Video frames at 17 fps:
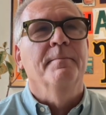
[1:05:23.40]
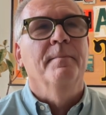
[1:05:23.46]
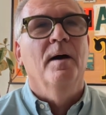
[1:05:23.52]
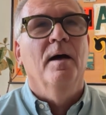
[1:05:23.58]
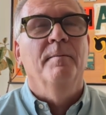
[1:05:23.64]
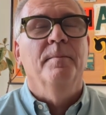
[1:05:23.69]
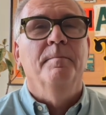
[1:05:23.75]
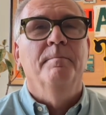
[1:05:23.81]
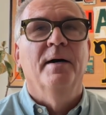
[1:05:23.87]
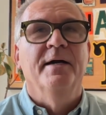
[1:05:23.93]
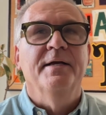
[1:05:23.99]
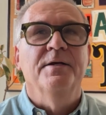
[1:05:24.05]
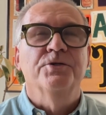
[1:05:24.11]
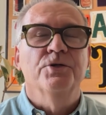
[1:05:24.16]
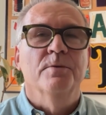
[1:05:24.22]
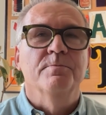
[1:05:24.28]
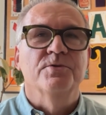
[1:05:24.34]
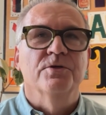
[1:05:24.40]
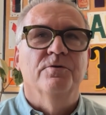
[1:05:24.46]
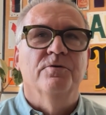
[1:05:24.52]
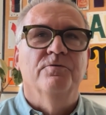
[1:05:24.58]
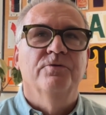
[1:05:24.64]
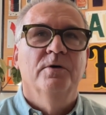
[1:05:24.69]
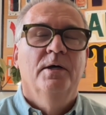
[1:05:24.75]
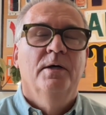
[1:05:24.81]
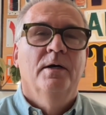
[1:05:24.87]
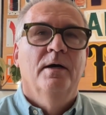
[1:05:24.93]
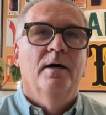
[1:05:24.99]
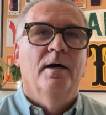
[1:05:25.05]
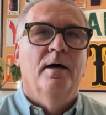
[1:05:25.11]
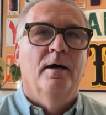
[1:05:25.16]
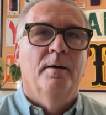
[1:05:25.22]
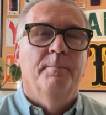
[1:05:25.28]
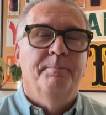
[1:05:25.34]
Money in terms of
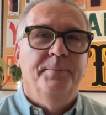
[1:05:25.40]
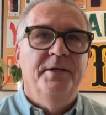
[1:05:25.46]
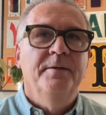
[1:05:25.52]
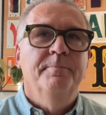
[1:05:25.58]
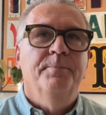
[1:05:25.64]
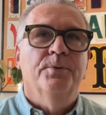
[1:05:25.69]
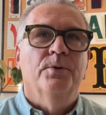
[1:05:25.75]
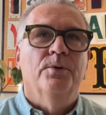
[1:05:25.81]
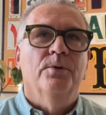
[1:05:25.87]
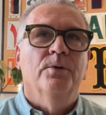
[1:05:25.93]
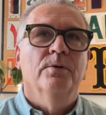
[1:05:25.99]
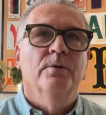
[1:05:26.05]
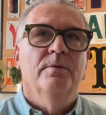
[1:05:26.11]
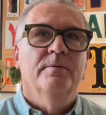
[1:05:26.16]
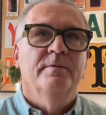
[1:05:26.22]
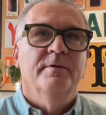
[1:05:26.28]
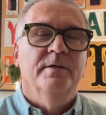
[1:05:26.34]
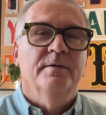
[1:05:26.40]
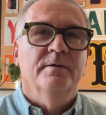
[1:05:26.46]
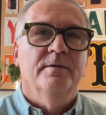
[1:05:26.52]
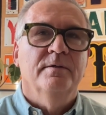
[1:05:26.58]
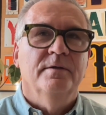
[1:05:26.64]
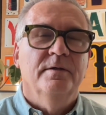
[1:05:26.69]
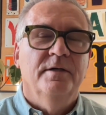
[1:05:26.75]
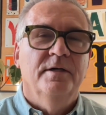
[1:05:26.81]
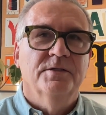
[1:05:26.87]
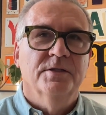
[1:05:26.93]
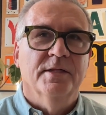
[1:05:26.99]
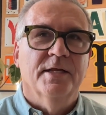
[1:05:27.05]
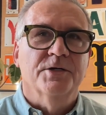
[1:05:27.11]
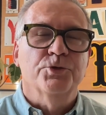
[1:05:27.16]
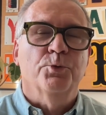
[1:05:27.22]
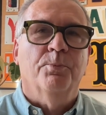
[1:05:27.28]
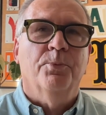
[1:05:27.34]
people,
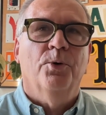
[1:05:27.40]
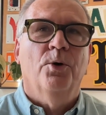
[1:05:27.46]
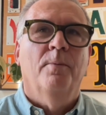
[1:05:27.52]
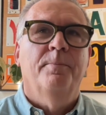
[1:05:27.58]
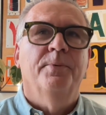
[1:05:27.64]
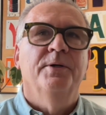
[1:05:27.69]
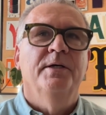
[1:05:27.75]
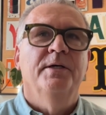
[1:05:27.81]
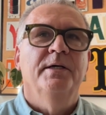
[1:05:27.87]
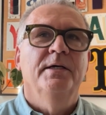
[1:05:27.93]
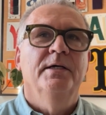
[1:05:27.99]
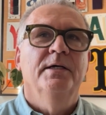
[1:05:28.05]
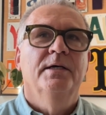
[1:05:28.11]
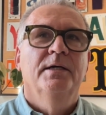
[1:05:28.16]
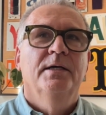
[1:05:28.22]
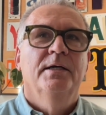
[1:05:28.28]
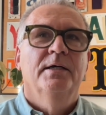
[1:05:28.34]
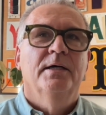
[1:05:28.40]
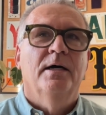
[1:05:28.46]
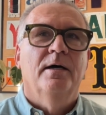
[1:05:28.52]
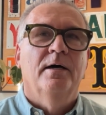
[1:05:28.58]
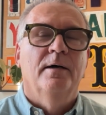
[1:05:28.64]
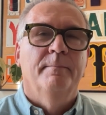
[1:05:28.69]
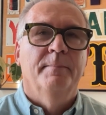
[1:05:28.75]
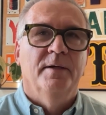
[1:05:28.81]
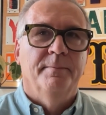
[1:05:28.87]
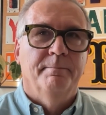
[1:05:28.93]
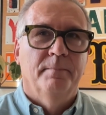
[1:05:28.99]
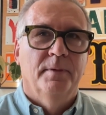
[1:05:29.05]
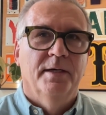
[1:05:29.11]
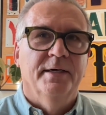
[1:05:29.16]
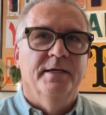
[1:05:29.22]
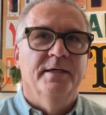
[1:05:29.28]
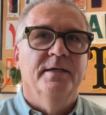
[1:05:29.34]
intellectual property, and
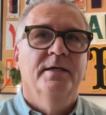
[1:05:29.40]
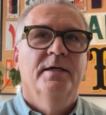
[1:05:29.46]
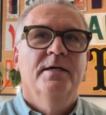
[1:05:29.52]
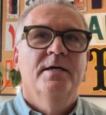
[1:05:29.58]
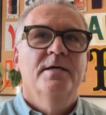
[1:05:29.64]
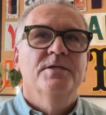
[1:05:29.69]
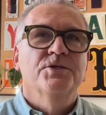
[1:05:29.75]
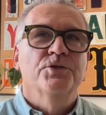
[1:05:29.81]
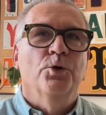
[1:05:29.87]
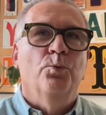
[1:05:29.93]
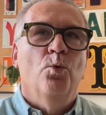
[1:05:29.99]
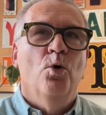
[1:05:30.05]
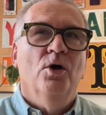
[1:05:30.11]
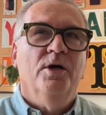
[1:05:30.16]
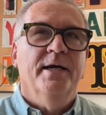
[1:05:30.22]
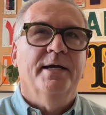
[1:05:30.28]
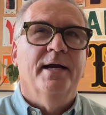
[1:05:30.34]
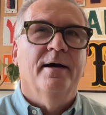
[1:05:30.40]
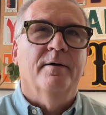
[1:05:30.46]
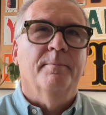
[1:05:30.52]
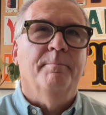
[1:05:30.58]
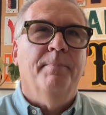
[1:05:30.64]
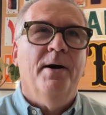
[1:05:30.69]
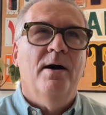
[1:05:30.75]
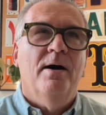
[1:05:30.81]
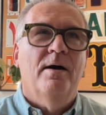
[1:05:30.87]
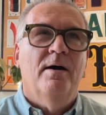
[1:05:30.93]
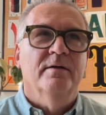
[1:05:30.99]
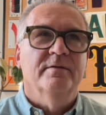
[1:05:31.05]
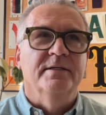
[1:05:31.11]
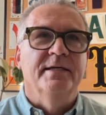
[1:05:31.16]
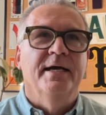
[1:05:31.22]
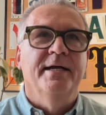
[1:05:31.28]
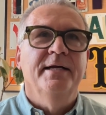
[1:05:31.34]
money. So working out a path
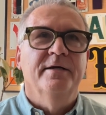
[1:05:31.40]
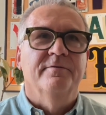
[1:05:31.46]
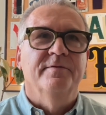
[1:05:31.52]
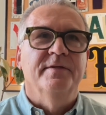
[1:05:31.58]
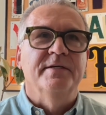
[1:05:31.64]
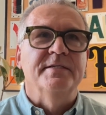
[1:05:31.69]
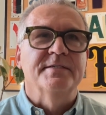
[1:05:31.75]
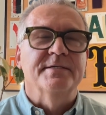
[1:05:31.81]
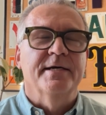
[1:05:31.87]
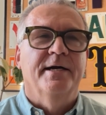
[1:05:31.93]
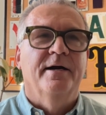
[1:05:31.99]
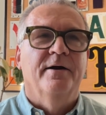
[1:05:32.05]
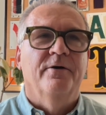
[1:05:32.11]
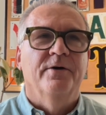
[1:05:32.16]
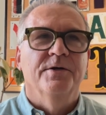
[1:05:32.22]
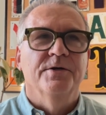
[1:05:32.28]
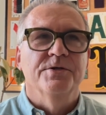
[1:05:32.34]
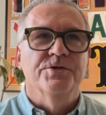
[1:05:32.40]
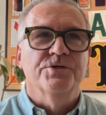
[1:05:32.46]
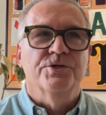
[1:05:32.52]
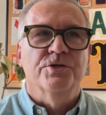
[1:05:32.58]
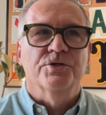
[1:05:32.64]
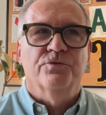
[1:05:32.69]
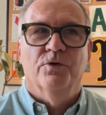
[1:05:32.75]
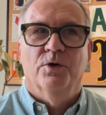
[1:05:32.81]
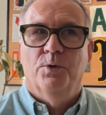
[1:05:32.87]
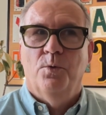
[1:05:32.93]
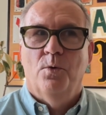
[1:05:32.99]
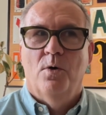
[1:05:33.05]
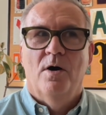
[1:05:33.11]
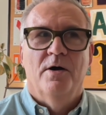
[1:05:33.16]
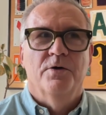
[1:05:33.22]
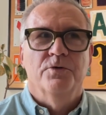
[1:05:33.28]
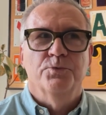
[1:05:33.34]
in any of these areas just
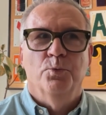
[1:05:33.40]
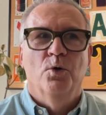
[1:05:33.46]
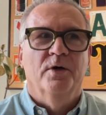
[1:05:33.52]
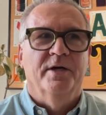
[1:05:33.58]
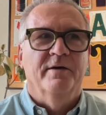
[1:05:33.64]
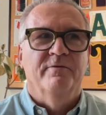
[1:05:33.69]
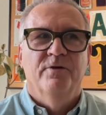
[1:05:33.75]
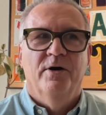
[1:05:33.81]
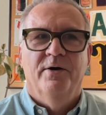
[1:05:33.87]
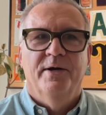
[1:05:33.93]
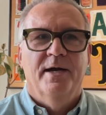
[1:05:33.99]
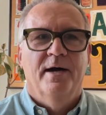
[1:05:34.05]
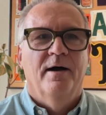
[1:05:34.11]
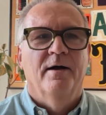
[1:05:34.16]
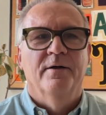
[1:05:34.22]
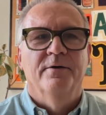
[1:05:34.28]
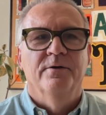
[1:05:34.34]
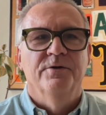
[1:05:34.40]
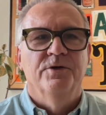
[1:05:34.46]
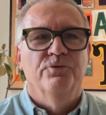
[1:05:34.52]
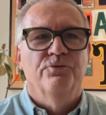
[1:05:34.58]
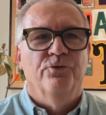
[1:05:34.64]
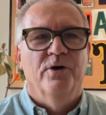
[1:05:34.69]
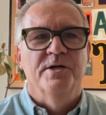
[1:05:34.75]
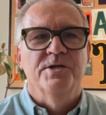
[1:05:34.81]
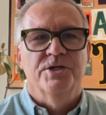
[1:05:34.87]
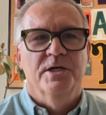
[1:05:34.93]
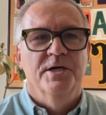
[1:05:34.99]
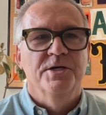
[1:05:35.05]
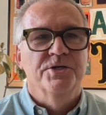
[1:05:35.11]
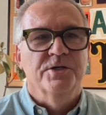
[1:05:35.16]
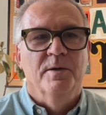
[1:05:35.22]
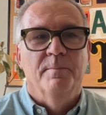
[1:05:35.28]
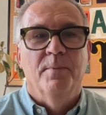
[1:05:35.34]
requires working very hard on
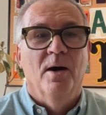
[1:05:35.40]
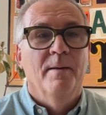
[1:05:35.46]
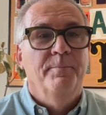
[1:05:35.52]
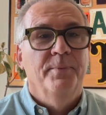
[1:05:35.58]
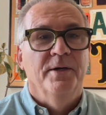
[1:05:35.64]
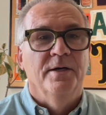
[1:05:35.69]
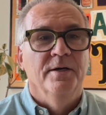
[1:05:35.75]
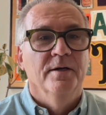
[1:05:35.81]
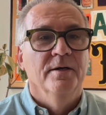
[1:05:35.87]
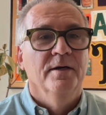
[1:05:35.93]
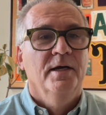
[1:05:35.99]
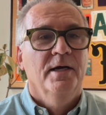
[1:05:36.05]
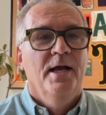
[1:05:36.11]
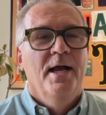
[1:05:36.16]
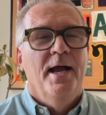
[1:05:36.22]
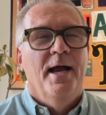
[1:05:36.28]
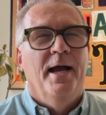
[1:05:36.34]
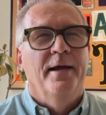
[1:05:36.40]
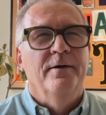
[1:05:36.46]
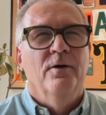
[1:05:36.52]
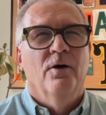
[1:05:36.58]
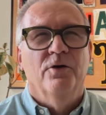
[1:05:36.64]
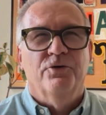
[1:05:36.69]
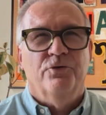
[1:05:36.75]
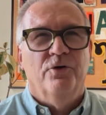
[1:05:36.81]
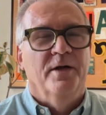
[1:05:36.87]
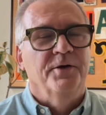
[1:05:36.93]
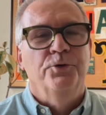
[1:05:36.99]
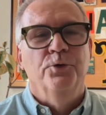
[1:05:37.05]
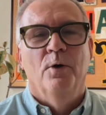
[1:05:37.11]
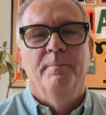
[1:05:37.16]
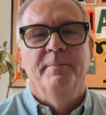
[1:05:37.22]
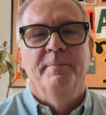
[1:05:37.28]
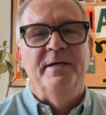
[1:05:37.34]
differentiation, in my opinion, and not trying to do
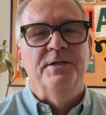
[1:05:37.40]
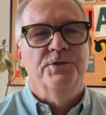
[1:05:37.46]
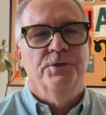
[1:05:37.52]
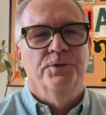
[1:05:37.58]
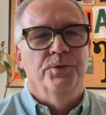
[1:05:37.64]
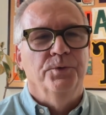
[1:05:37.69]
a me too.